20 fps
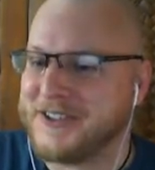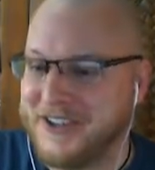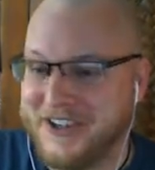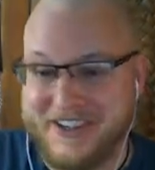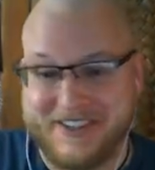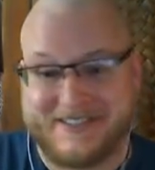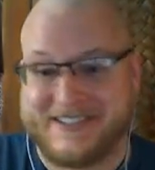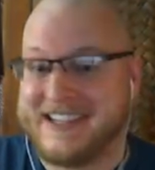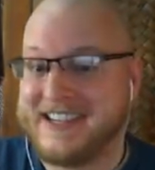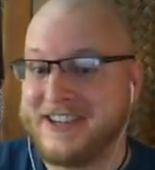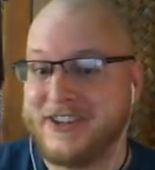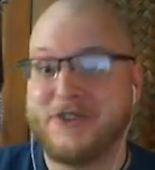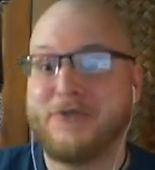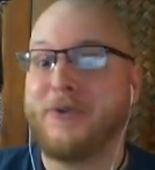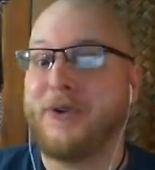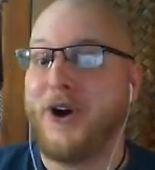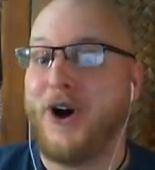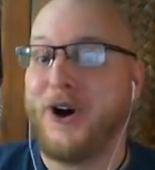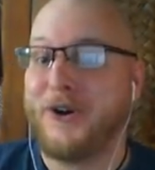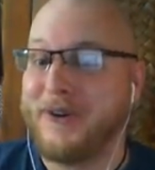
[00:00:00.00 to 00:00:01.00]
Good. See, you
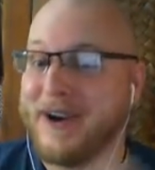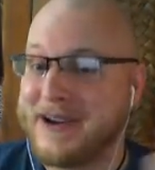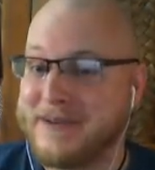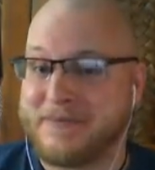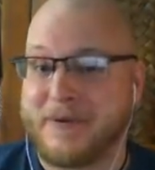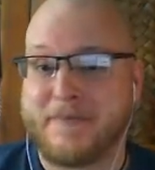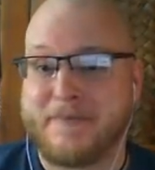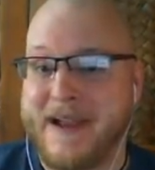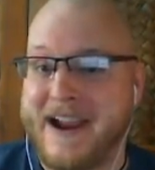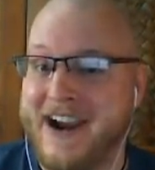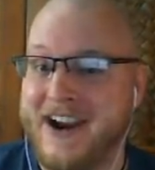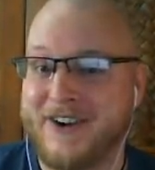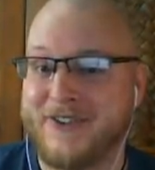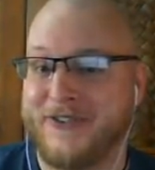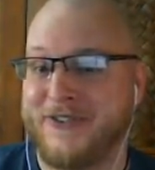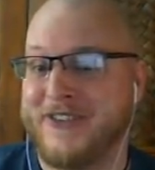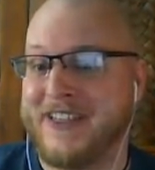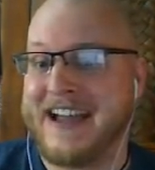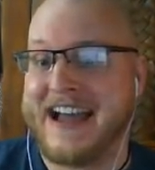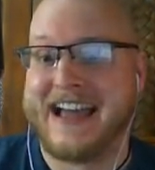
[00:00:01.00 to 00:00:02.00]
were already prepared
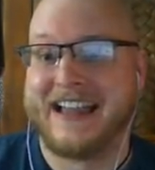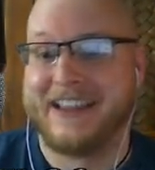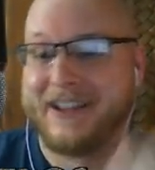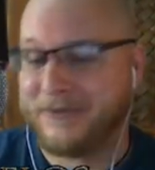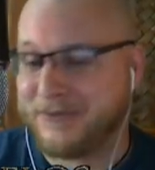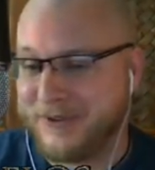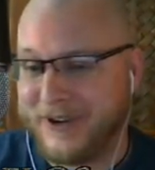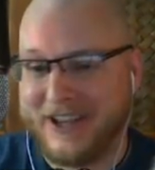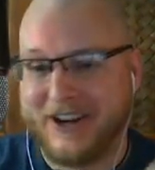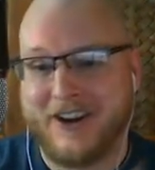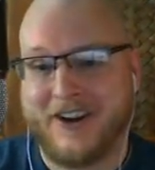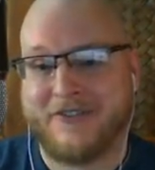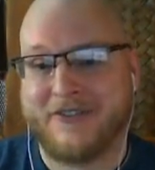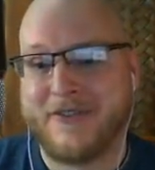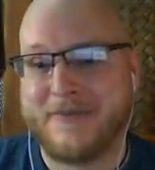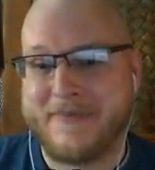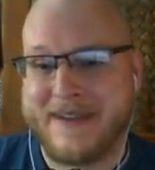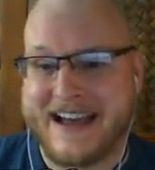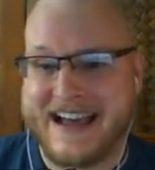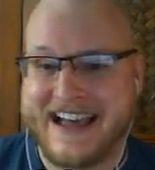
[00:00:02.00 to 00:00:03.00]
for that, like right off
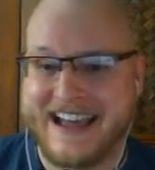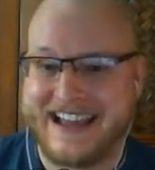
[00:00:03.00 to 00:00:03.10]
the bat.